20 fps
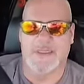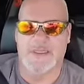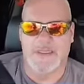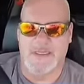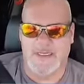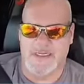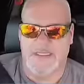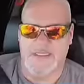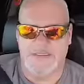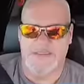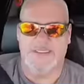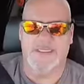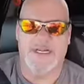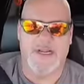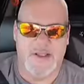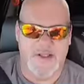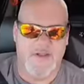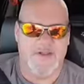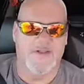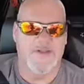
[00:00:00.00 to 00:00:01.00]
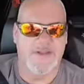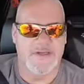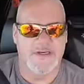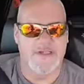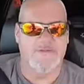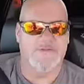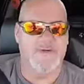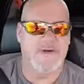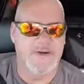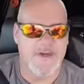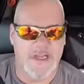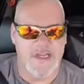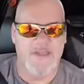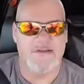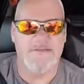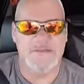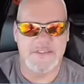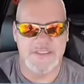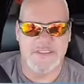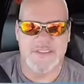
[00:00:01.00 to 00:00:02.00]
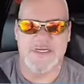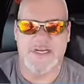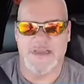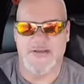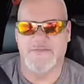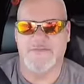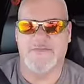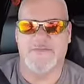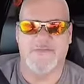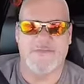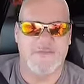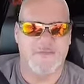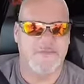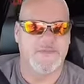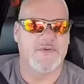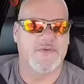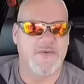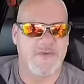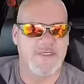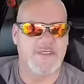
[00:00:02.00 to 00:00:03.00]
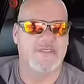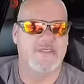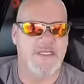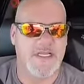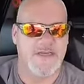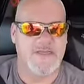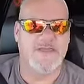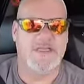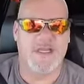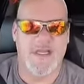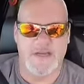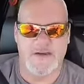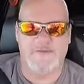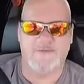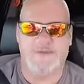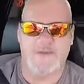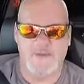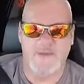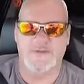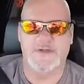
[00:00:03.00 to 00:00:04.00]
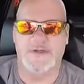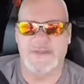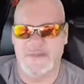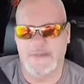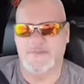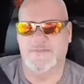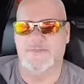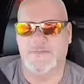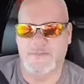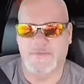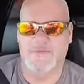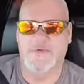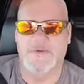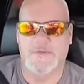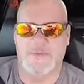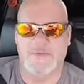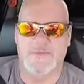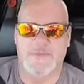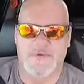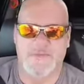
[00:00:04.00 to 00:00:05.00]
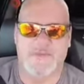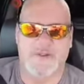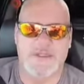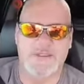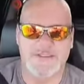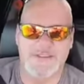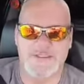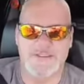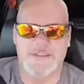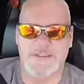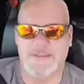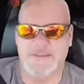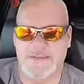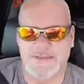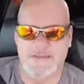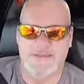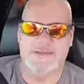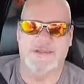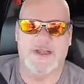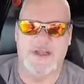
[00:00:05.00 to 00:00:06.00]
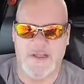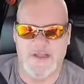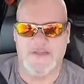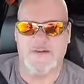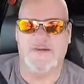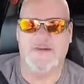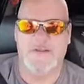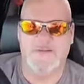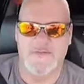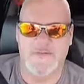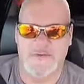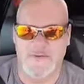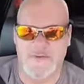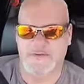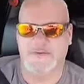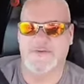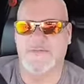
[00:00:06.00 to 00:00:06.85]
like I said, all the different times that I've pulled these out to California, pulled them up to Washington, all over